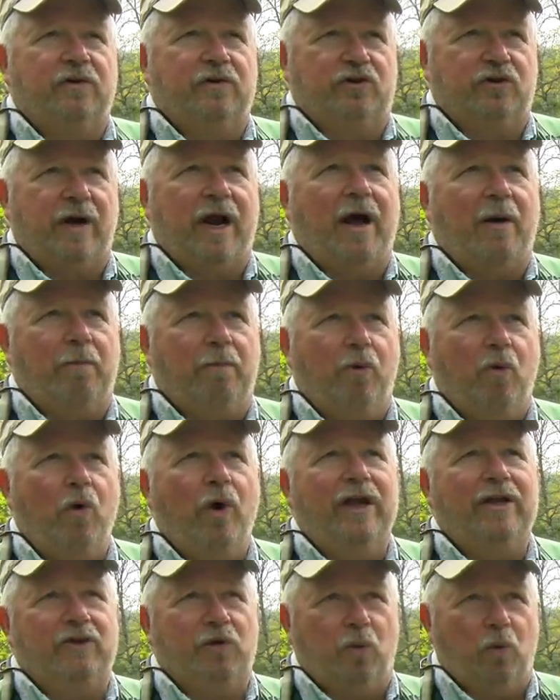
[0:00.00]
for trout,
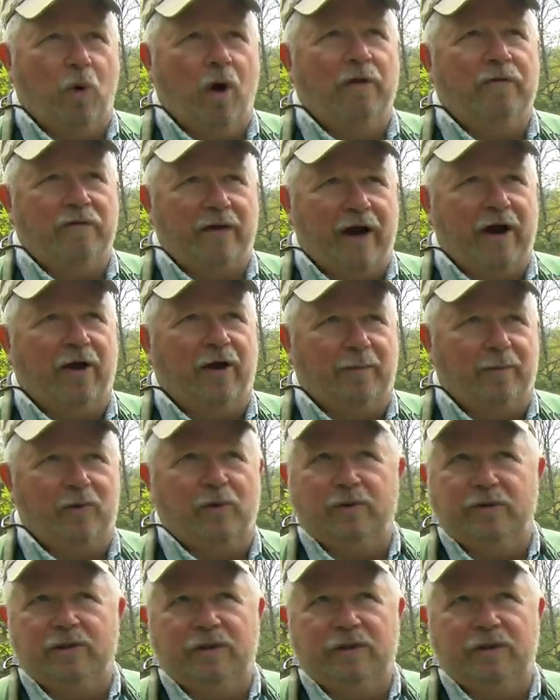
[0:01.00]
point to one variable.